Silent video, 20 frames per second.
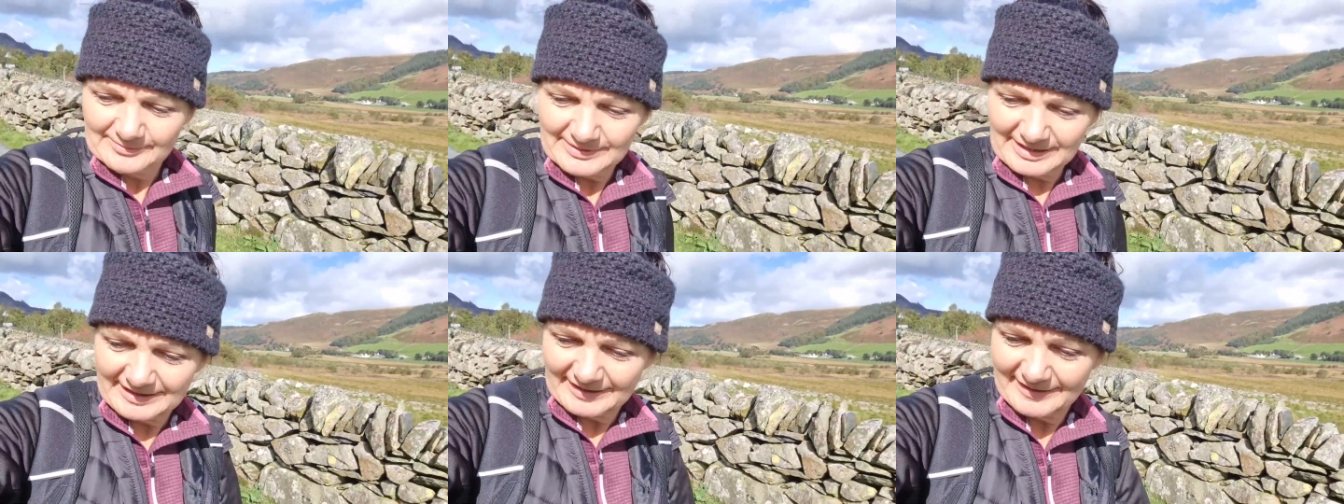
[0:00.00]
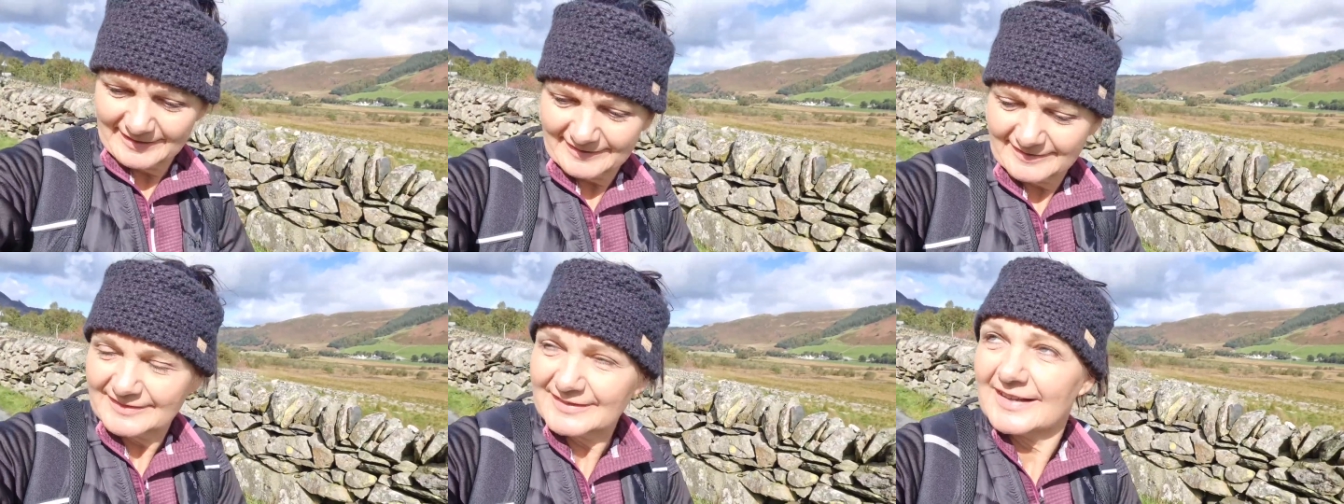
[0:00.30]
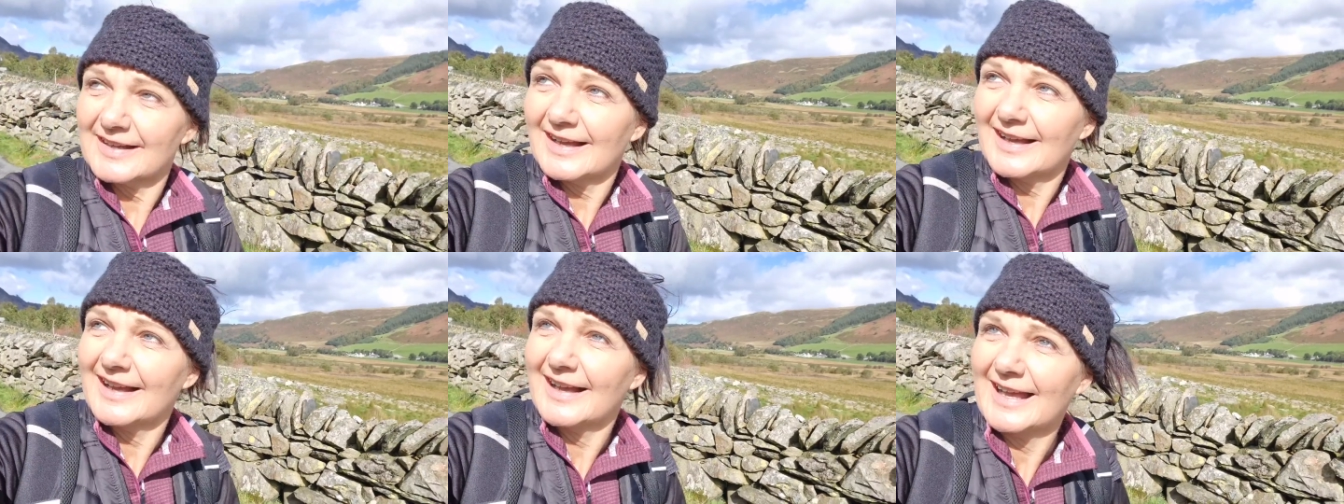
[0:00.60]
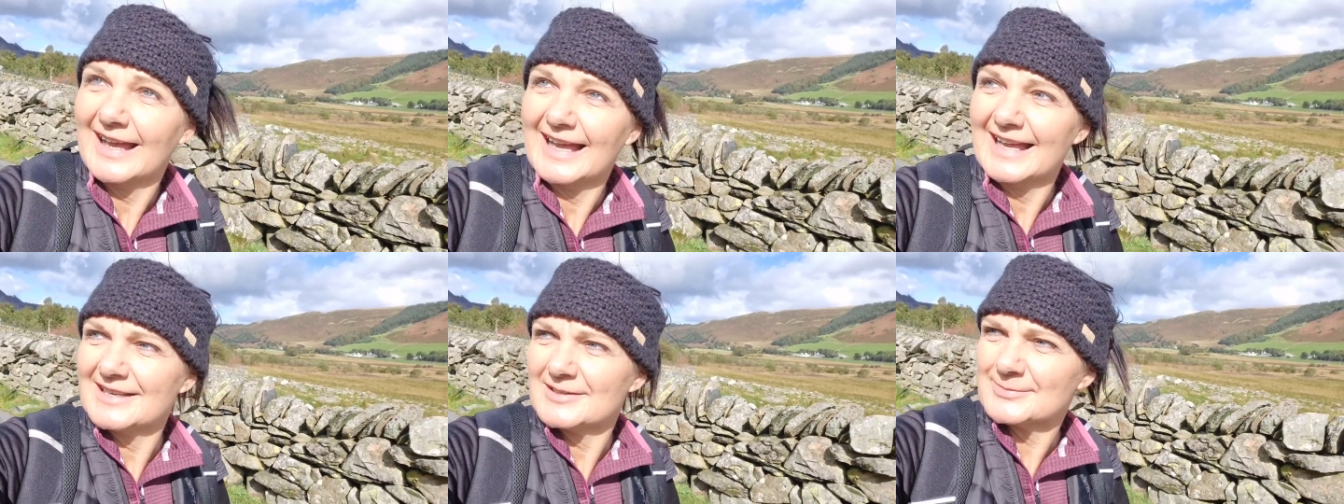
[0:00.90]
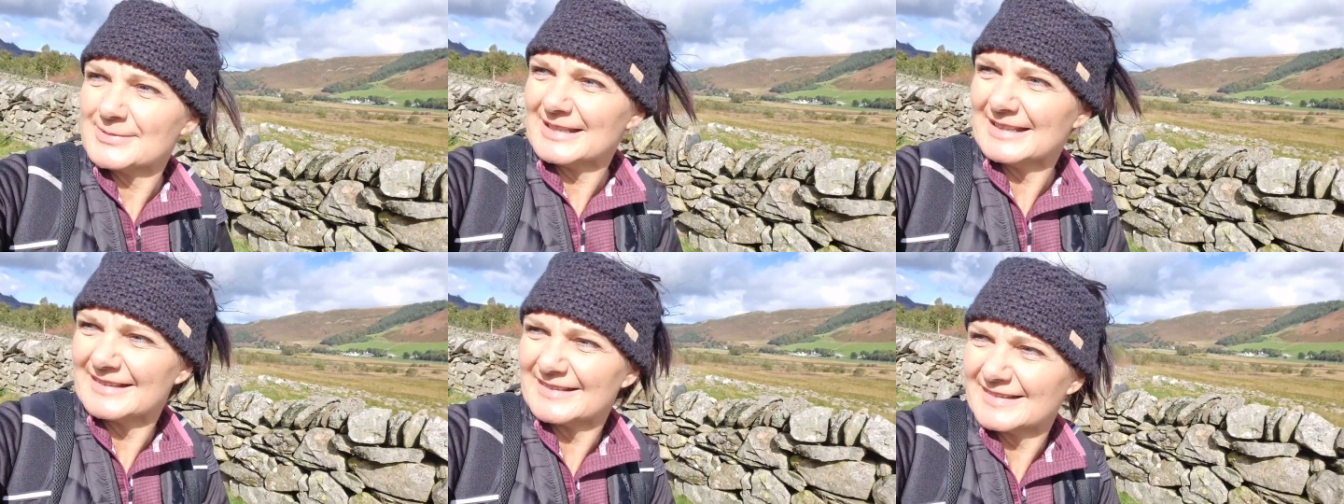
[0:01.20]
Because I'd
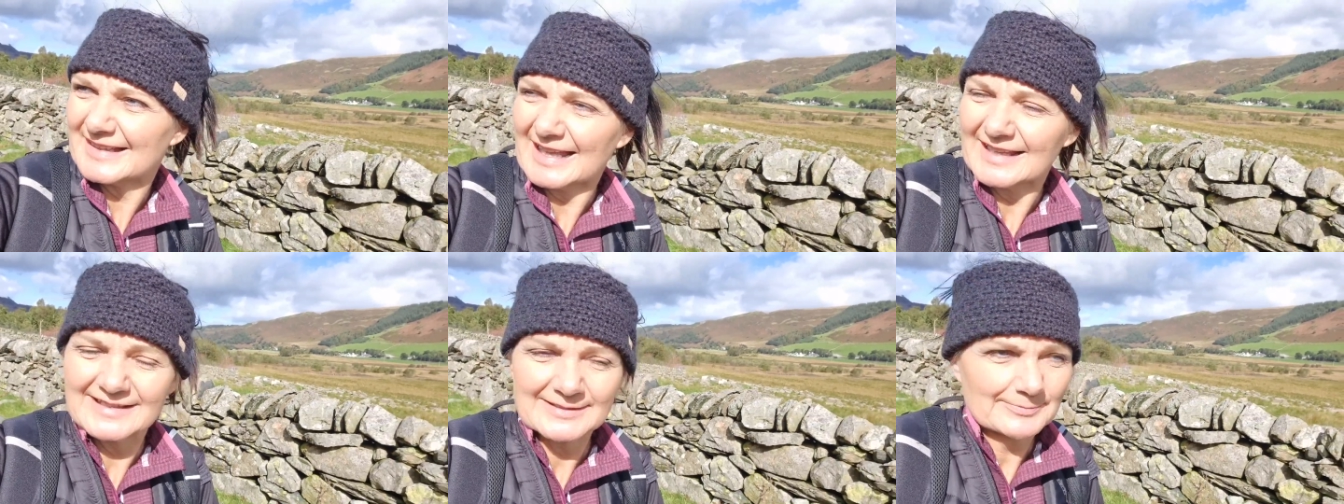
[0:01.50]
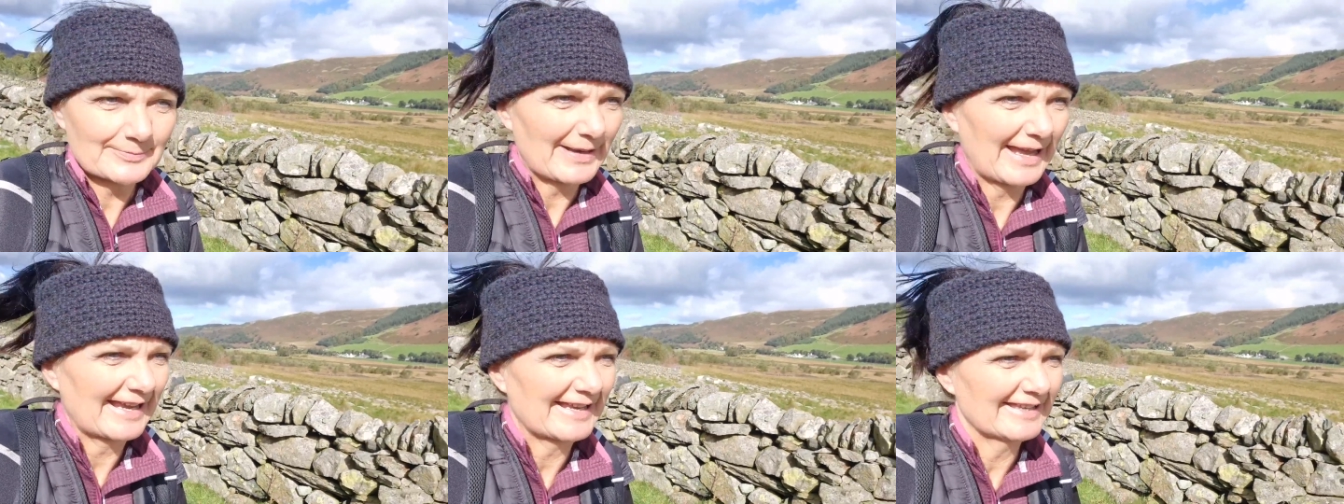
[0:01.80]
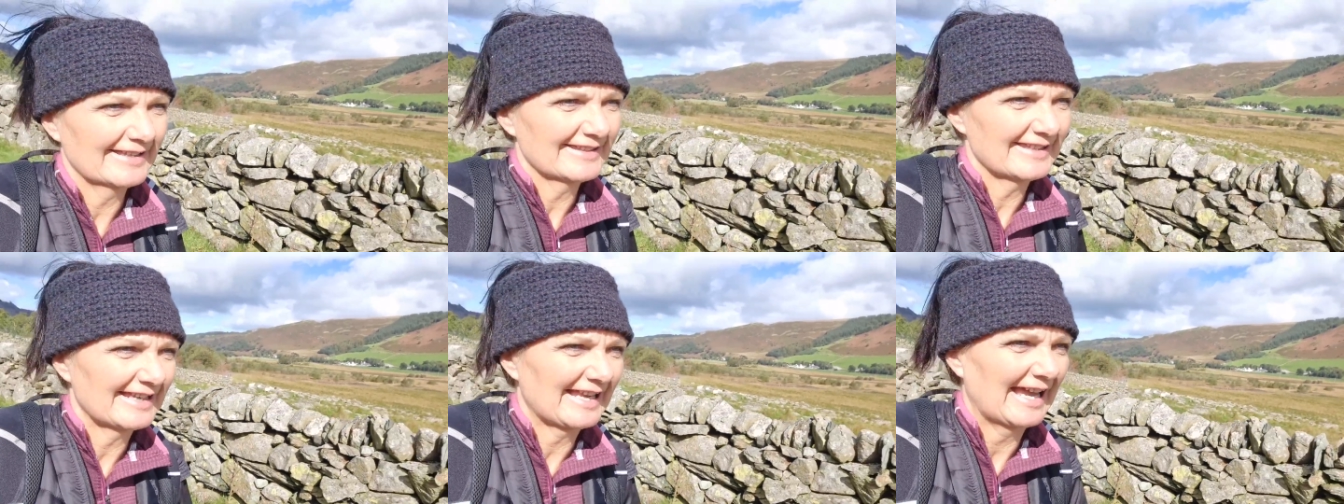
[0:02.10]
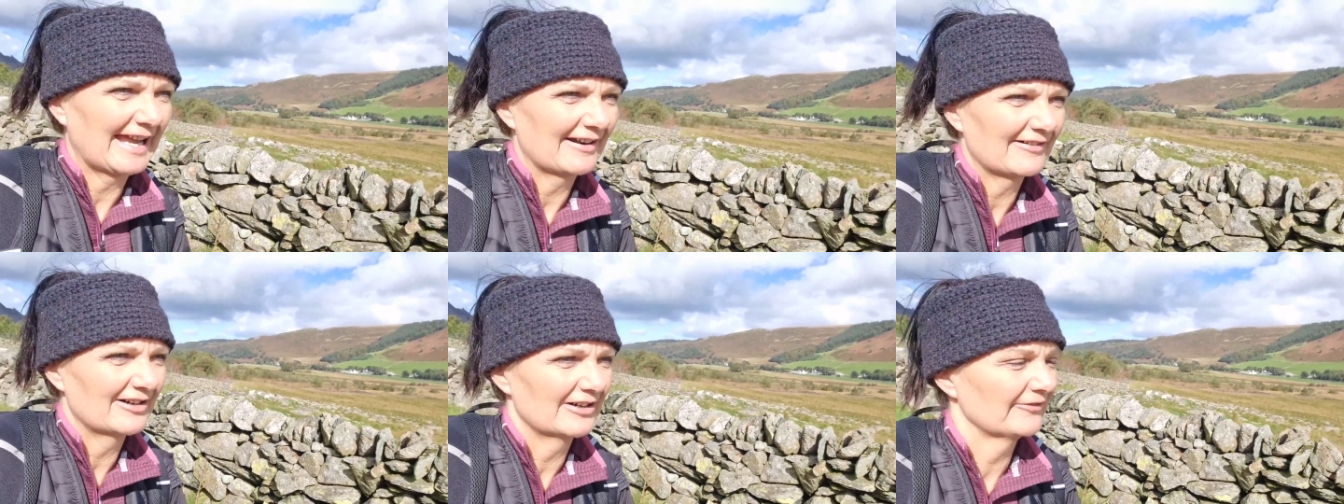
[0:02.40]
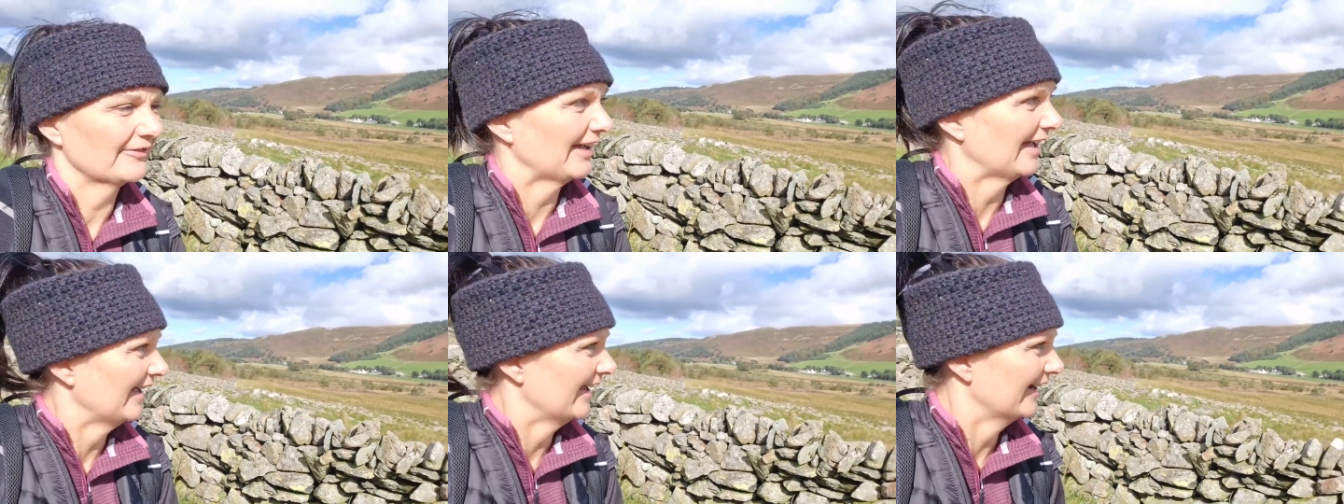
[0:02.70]
have been sat back at the
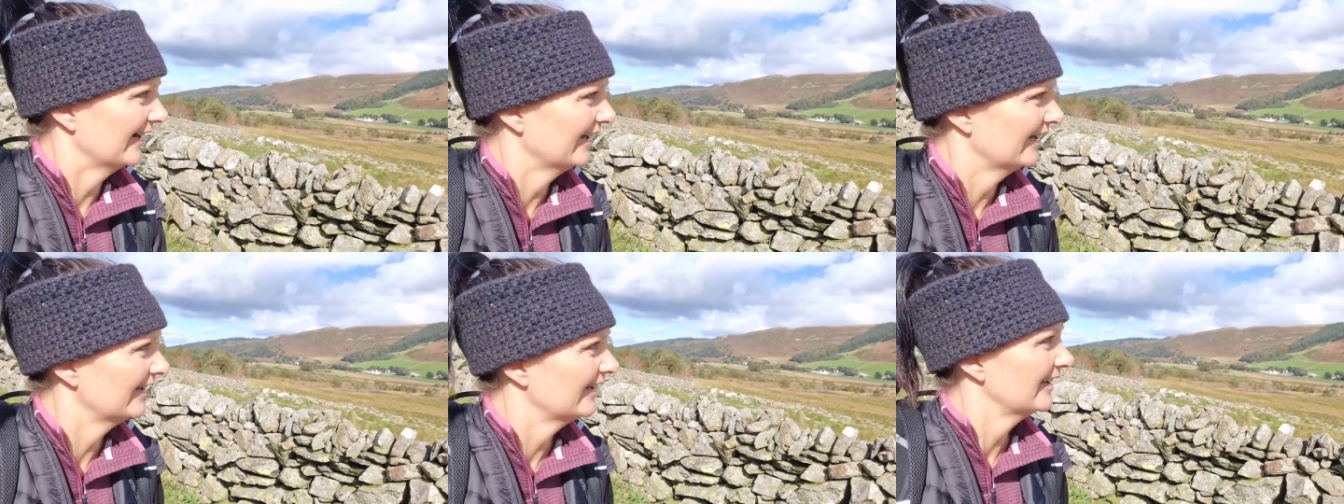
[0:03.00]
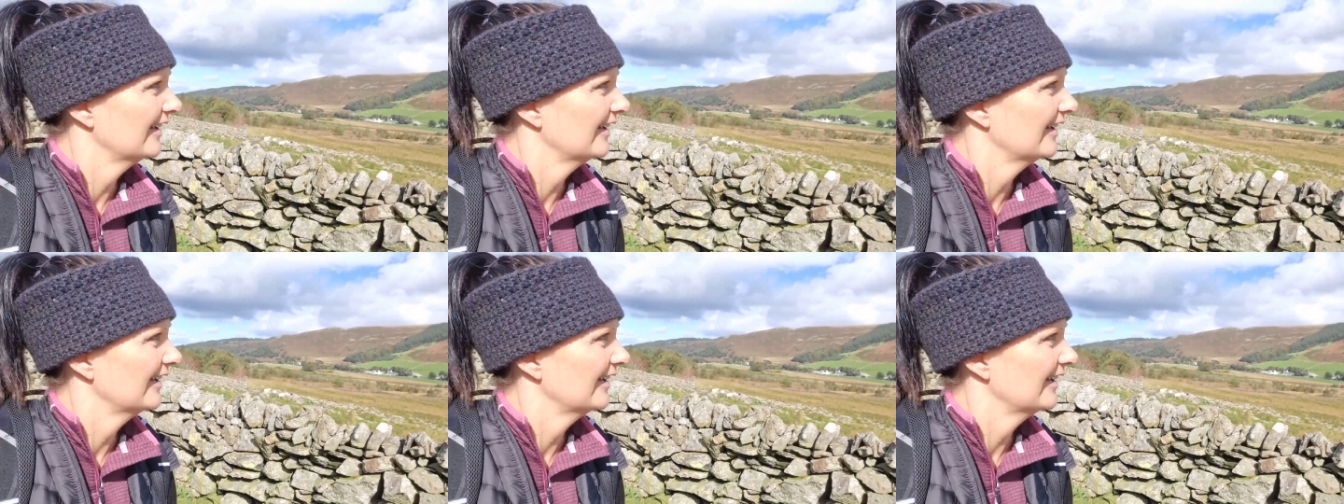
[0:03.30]
caravan,